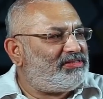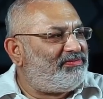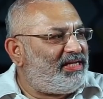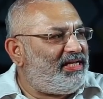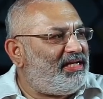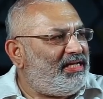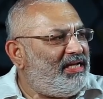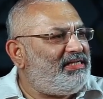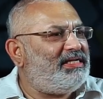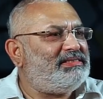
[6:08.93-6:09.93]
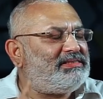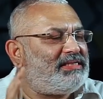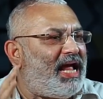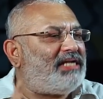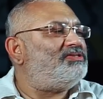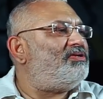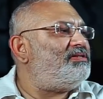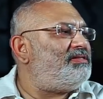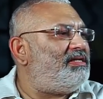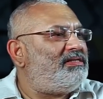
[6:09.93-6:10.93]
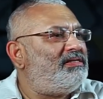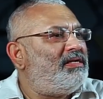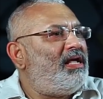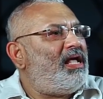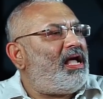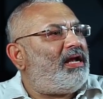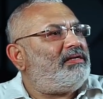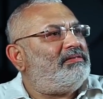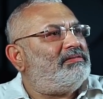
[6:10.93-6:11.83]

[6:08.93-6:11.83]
So it's a very intense hands-on thing.